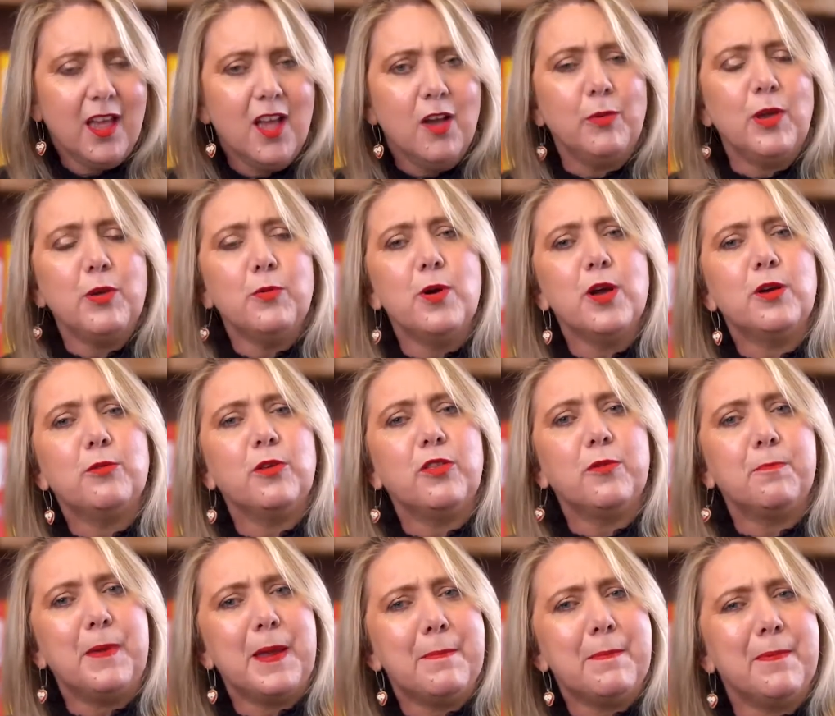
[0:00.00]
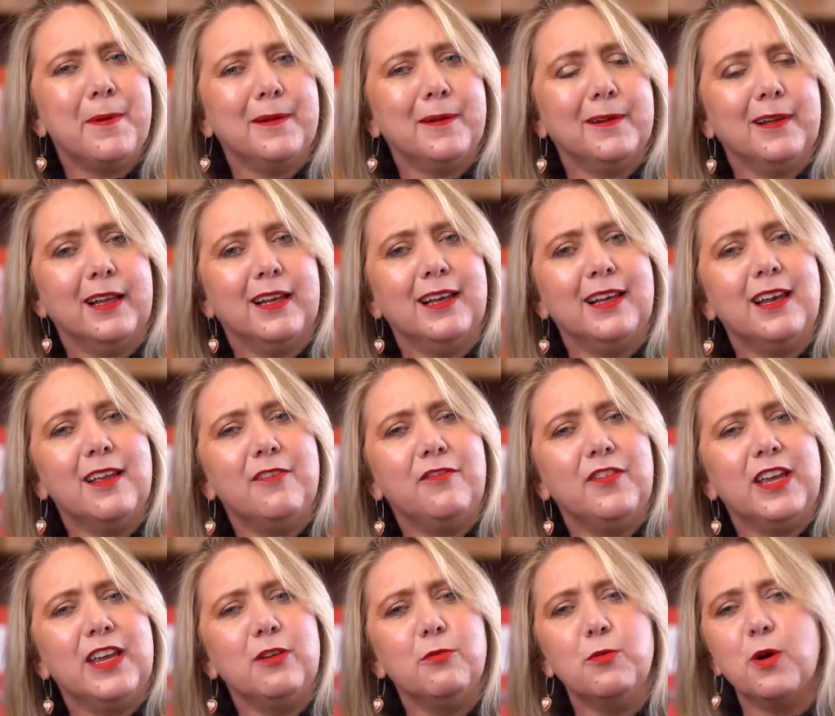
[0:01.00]
We work with people
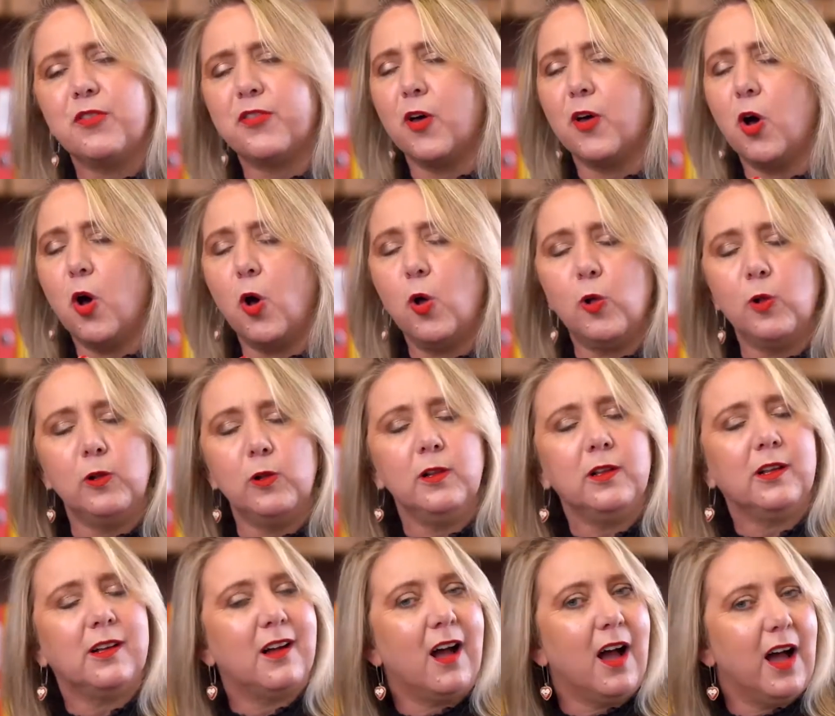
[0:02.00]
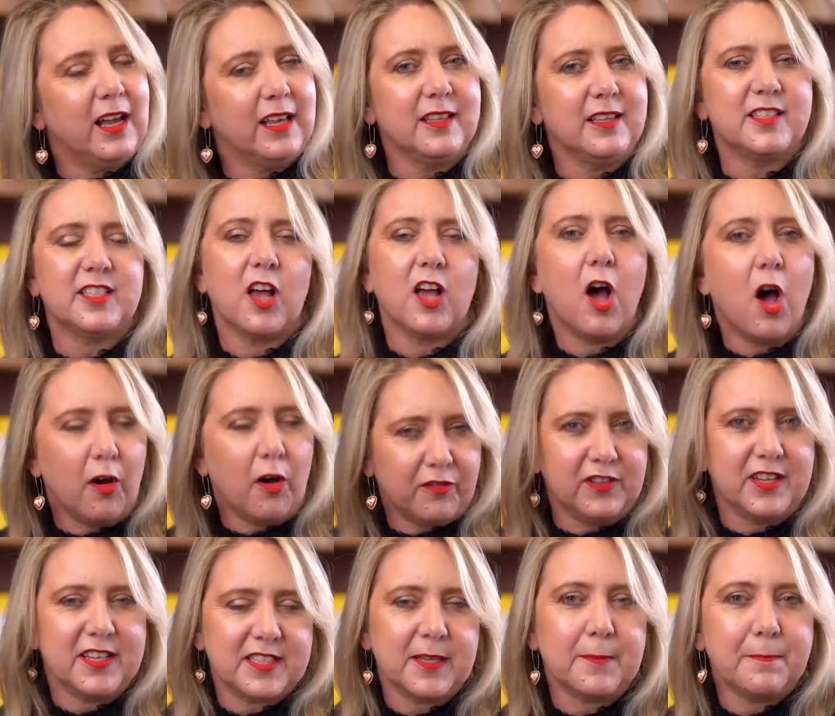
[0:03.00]
living with all kinds of
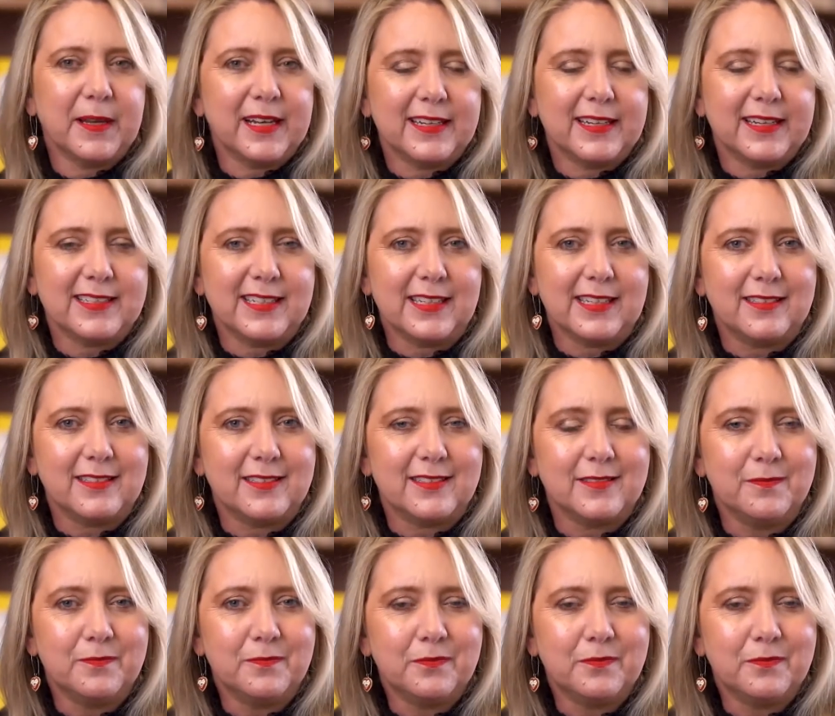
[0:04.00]
disabilities.